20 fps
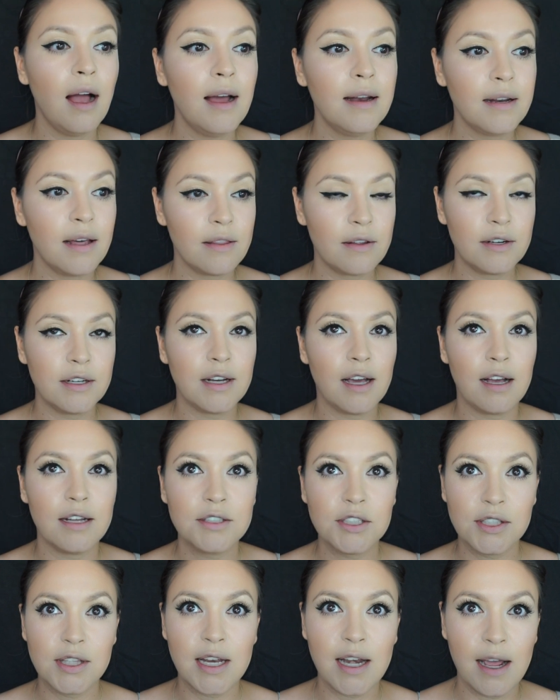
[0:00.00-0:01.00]
another
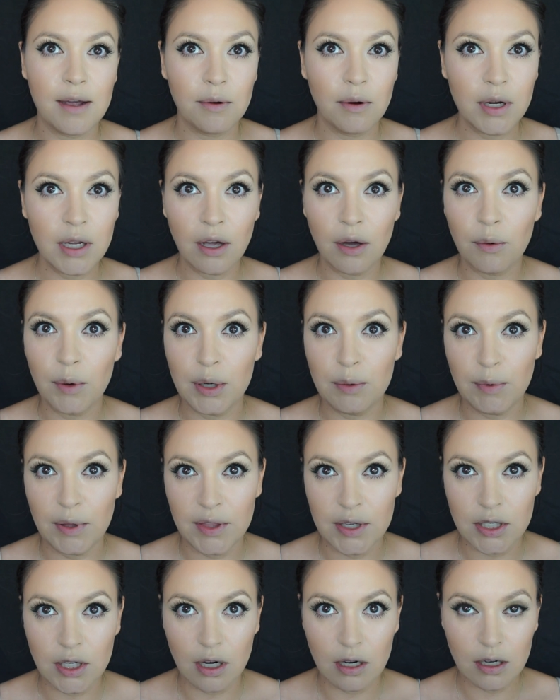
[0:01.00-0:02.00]
notch, then I would go in with
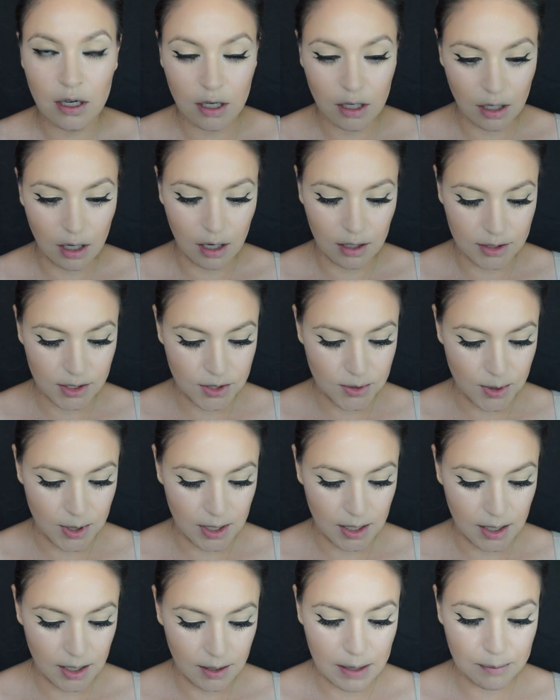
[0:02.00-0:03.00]
a darker
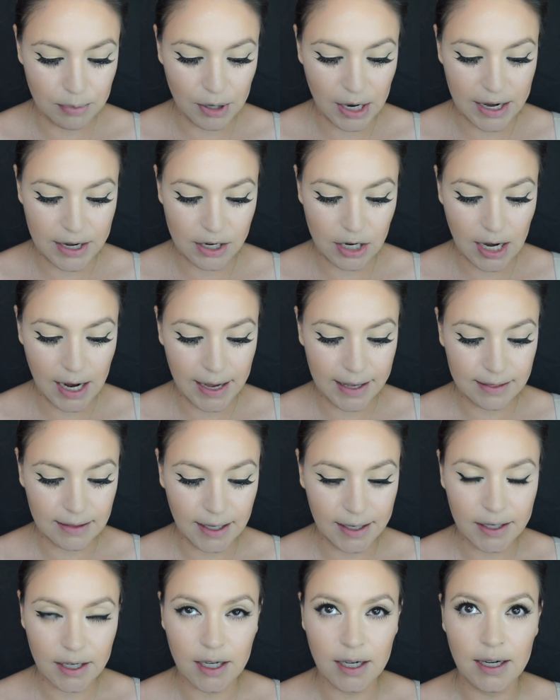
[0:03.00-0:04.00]
contour, a brighter
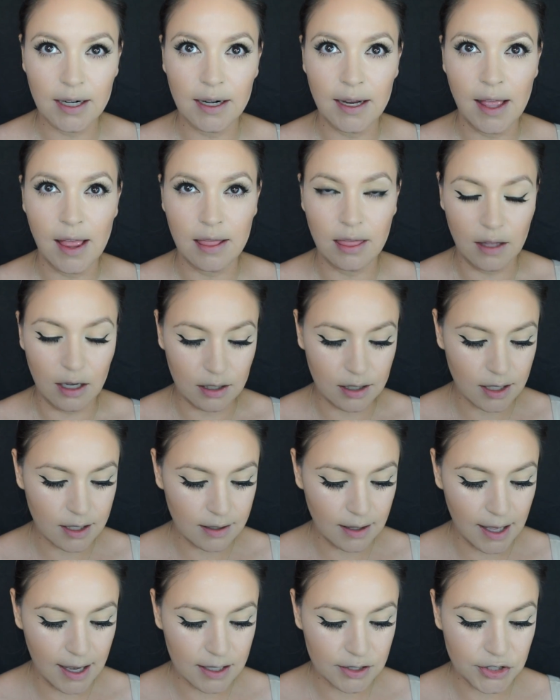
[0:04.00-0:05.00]
highlighter, and longer
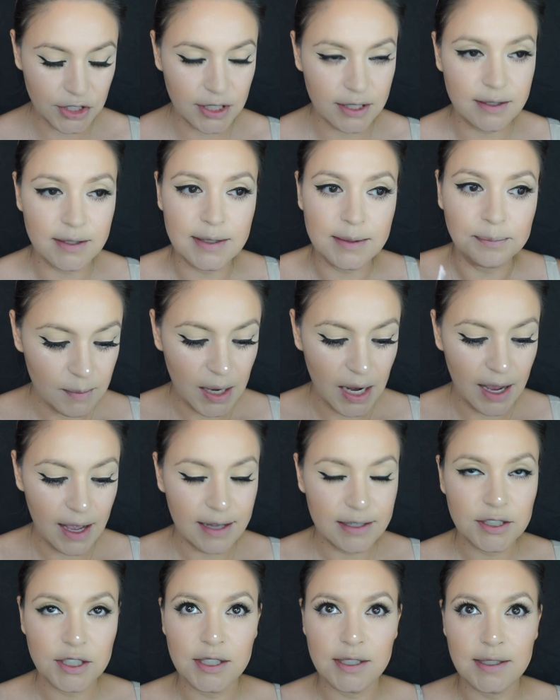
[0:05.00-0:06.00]
lashes. I'm gonna
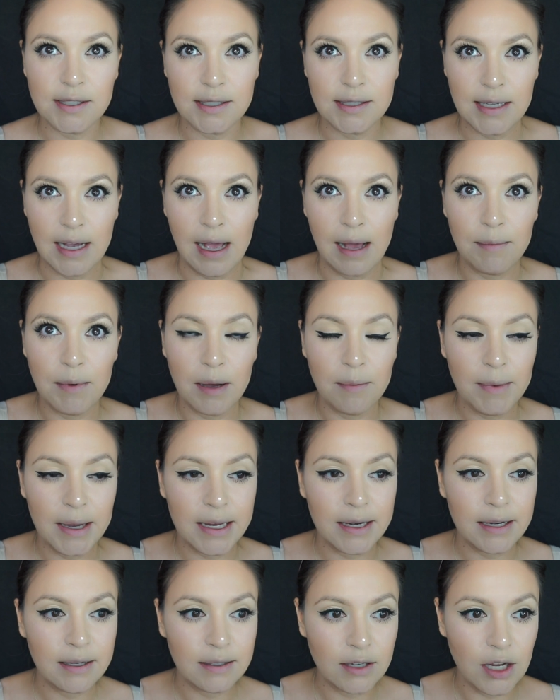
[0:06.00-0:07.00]
add just a dab on
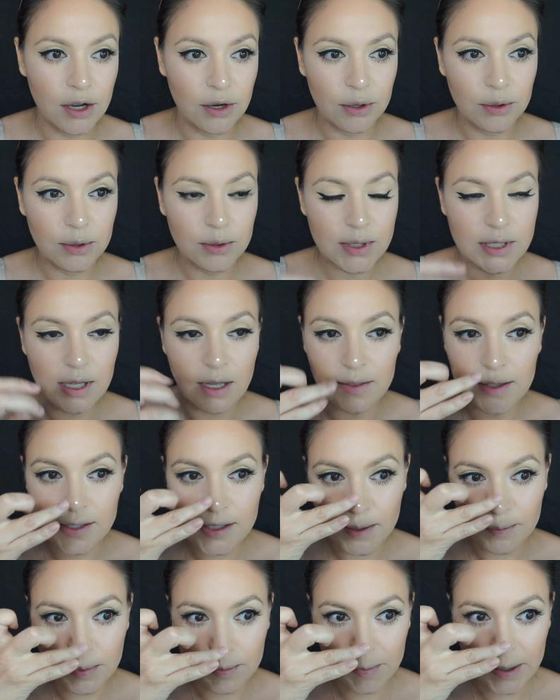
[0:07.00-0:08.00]
my nose, on the
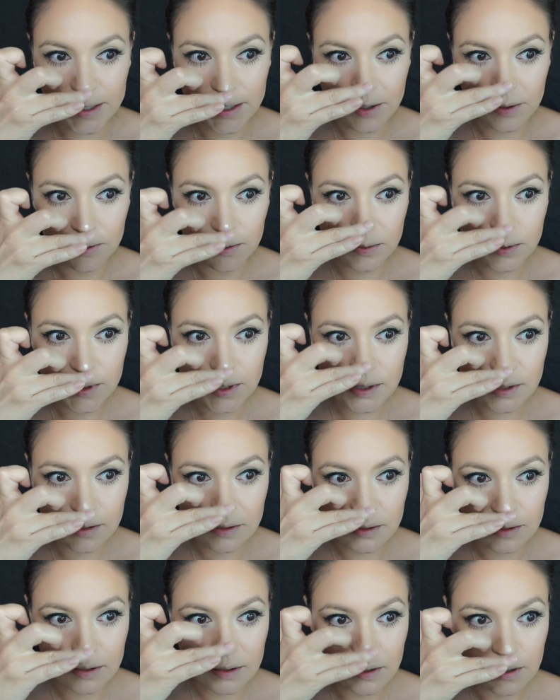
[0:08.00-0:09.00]
tip of my nose.
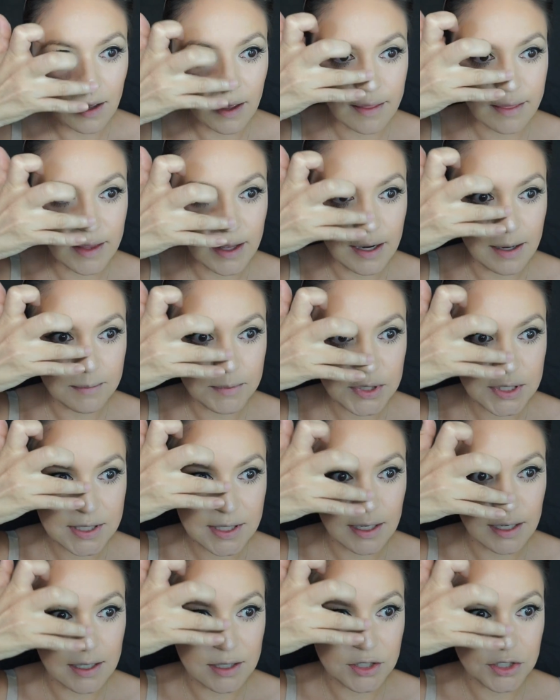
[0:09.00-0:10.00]
And then I'm just
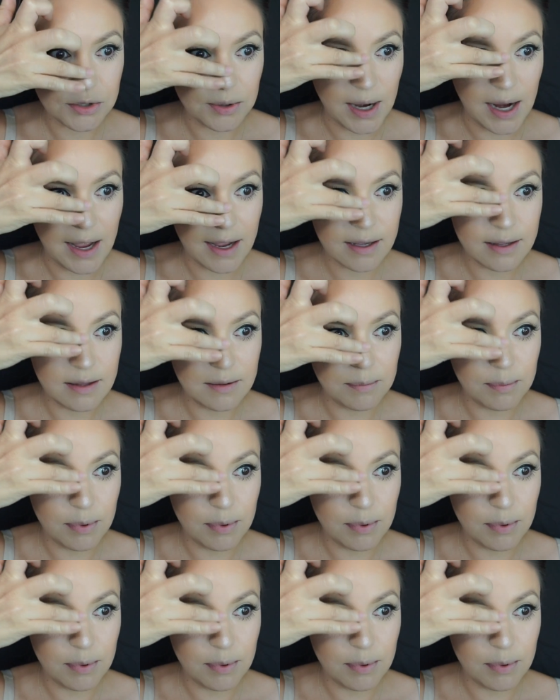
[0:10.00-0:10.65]
going to drag the